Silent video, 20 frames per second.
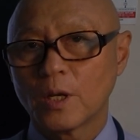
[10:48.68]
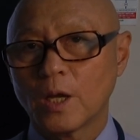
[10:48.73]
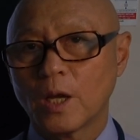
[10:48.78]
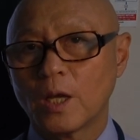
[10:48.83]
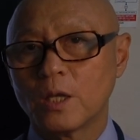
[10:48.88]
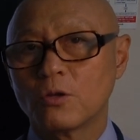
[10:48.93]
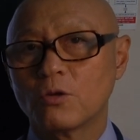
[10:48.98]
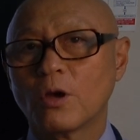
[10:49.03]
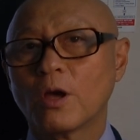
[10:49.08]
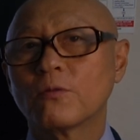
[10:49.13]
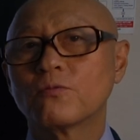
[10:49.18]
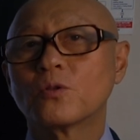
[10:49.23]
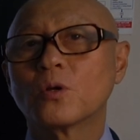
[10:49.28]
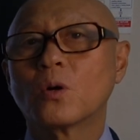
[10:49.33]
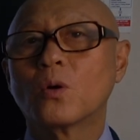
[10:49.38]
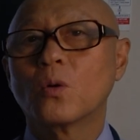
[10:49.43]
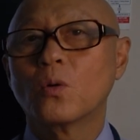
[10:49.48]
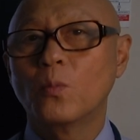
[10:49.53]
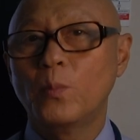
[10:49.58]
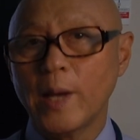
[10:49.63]
and you have to
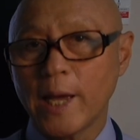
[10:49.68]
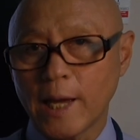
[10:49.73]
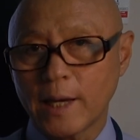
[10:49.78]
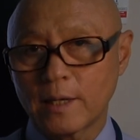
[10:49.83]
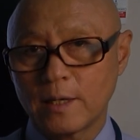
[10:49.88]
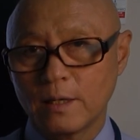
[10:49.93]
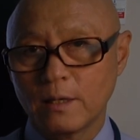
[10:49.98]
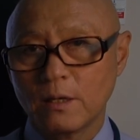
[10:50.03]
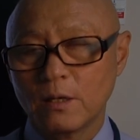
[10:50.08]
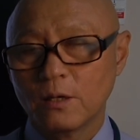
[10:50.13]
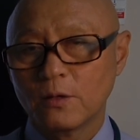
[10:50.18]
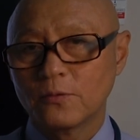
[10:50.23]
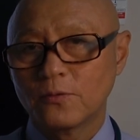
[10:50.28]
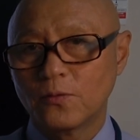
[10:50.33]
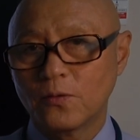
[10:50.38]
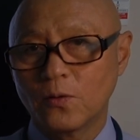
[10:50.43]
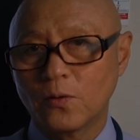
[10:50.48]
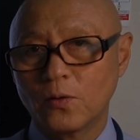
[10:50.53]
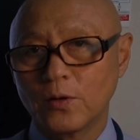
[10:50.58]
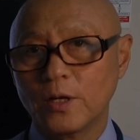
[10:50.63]
go back
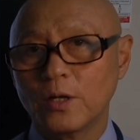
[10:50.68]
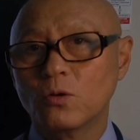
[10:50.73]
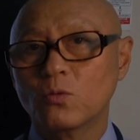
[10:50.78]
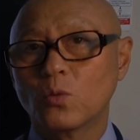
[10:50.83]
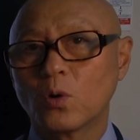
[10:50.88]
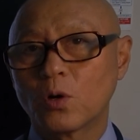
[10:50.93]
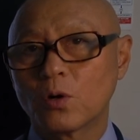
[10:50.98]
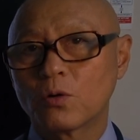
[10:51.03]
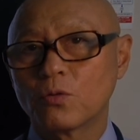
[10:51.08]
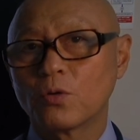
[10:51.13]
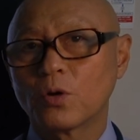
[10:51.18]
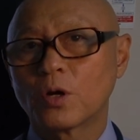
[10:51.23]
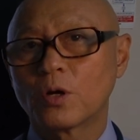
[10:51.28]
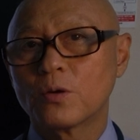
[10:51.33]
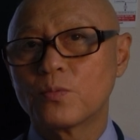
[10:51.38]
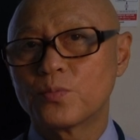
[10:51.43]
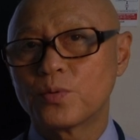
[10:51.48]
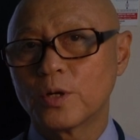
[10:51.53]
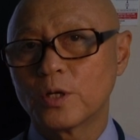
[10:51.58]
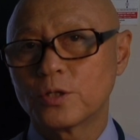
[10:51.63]
for in-water
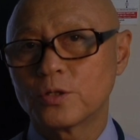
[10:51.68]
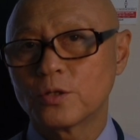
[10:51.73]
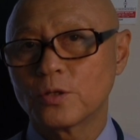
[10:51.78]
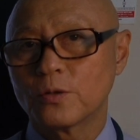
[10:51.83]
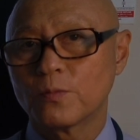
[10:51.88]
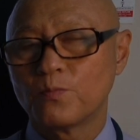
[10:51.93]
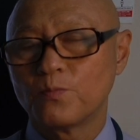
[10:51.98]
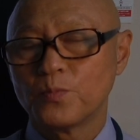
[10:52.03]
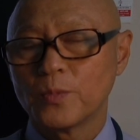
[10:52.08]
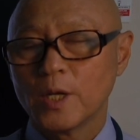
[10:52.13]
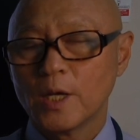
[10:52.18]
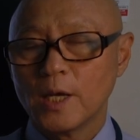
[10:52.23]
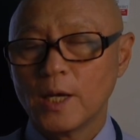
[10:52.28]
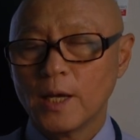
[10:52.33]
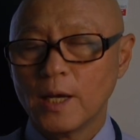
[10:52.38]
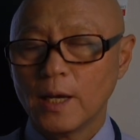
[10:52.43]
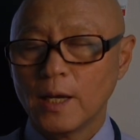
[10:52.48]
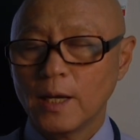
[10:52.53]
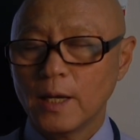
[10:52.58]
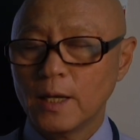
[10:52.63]
recompression,
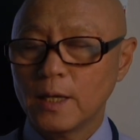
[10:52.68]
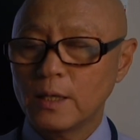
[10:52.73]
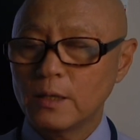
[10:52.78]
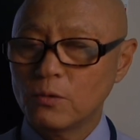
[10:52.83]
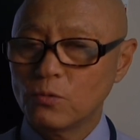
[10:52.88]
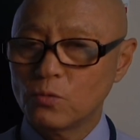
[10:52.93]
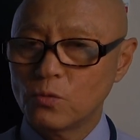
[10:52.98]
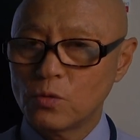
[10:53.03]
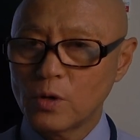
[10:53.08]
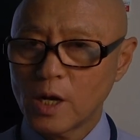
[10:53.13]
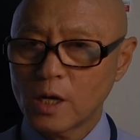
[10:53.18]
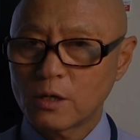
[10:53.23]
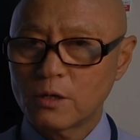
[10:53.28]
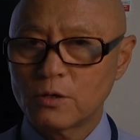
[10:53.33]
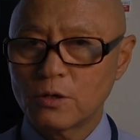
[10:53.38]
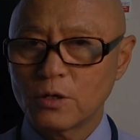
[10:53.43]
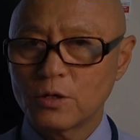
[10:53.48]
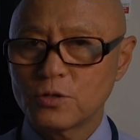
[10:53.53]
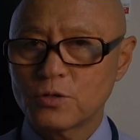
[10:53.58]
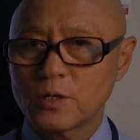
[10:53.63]
In
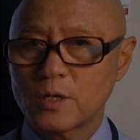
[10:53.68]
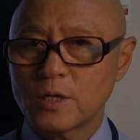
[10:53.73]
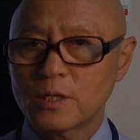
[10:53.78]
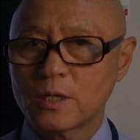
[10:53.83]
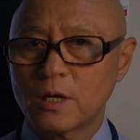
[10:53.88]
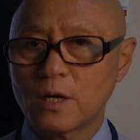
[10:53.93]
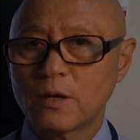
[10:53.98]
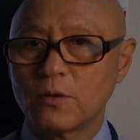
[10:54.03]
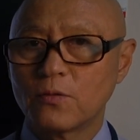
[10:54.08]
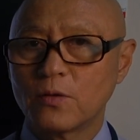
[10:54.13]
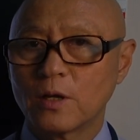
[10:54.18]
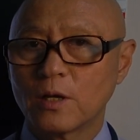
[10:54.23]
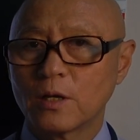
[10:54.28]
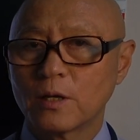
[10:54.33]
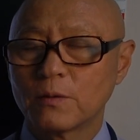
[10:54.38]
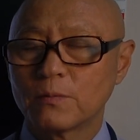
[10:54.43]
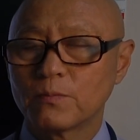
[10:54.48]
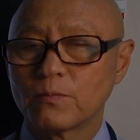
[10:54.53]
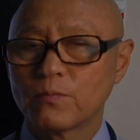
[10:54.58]
recreational diving,